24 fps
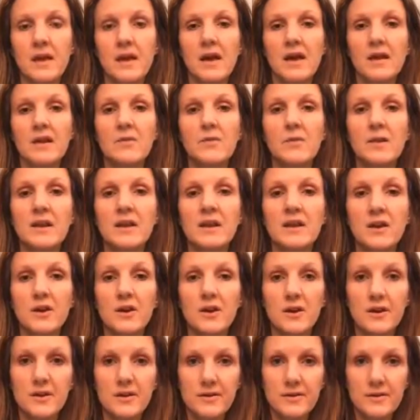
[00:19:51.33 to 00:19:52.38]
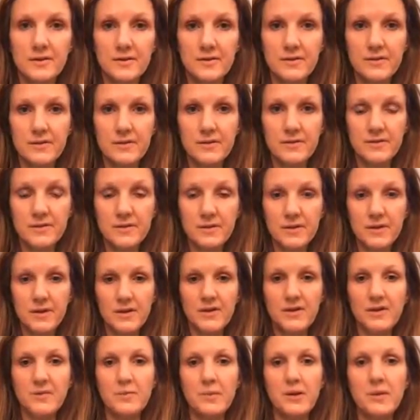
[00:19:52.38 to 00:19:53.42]
And we learn
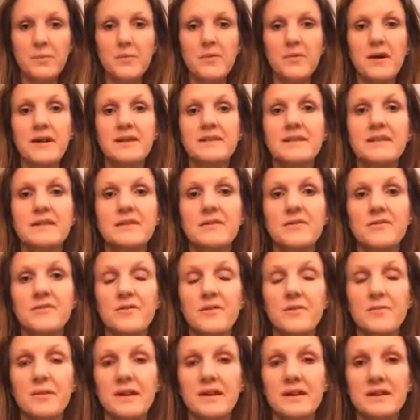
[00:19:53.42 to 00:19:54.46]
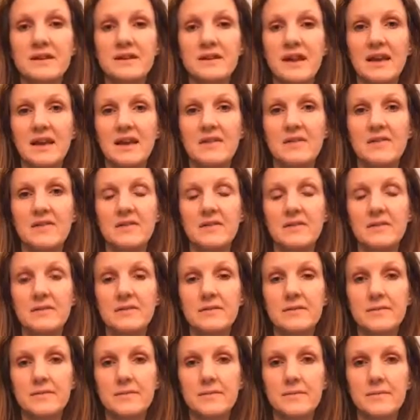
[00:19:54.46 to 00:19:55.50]
to be present through meditation.
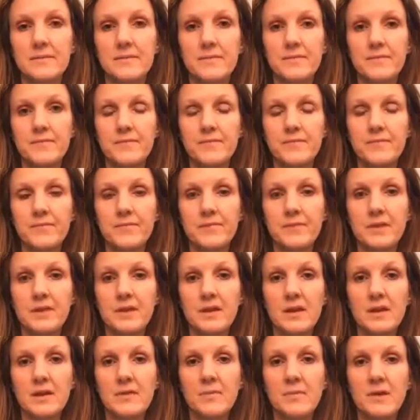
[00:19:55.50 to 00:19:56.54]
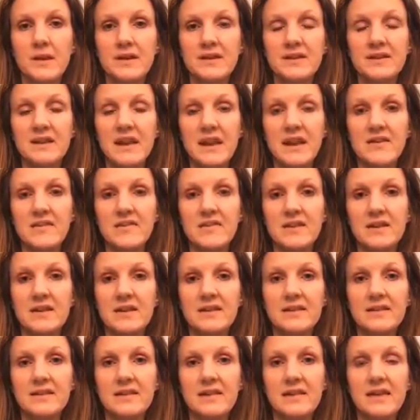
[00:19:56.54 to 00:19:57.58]
Meditation
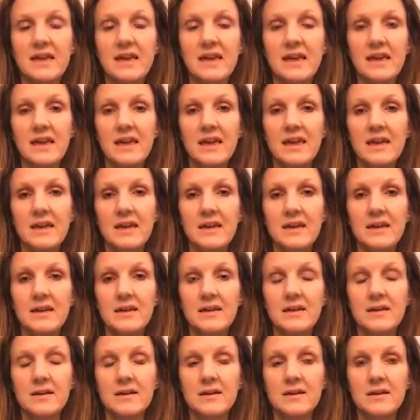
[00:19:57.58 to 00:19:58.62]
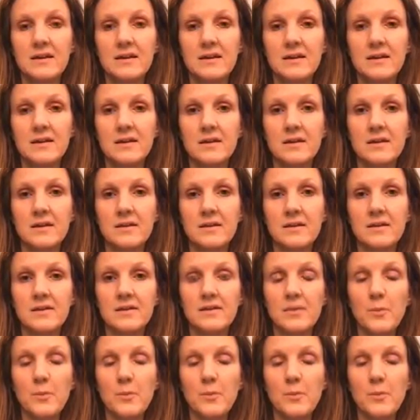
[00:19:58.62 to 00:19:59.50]
is the key to